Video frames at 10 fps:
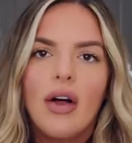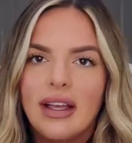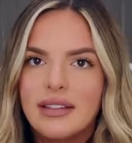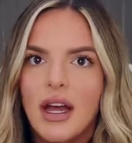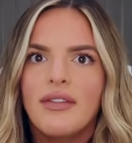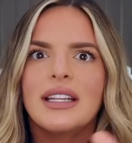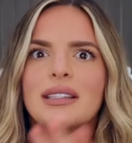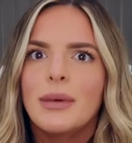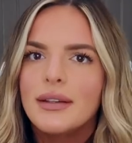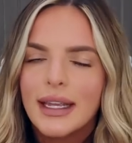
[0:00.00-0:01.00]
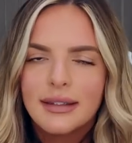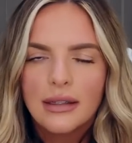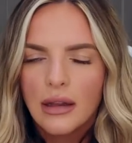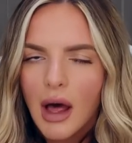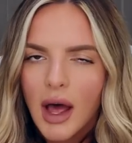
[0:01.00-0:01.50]
all that stuff, and it smells like
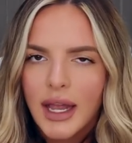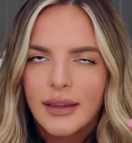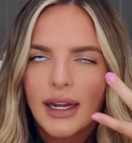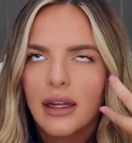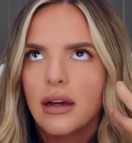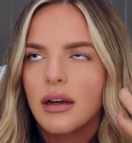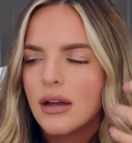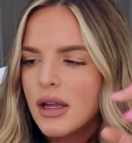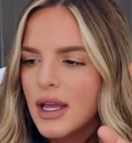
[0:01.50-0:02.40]
salon, like, oh,